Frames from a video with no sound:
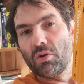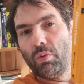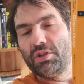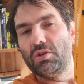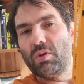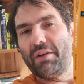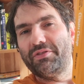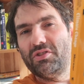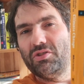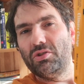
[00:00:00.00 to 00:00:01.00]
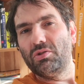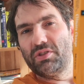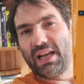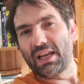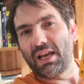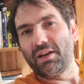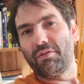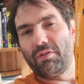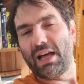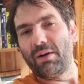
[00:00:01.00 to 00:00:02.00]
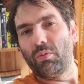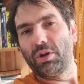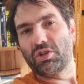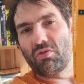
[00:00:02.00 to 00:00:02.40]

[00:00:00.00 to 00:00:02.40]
When you have to use that kind of language